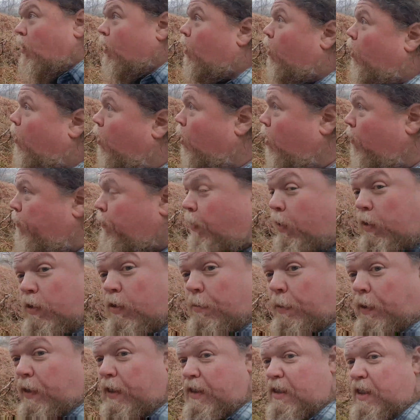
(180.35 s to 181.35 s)
or
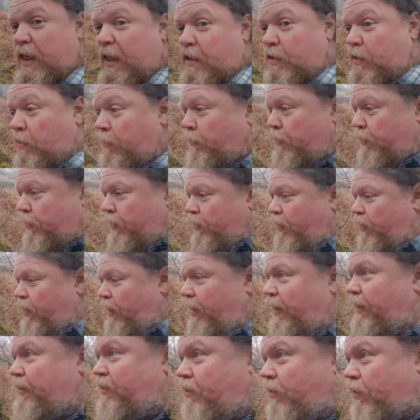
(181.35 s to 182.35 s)
possibly said something
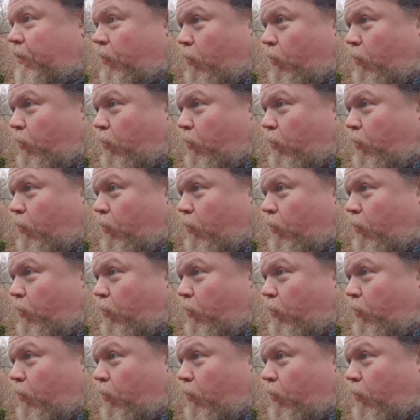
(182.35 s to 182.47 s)
that isn't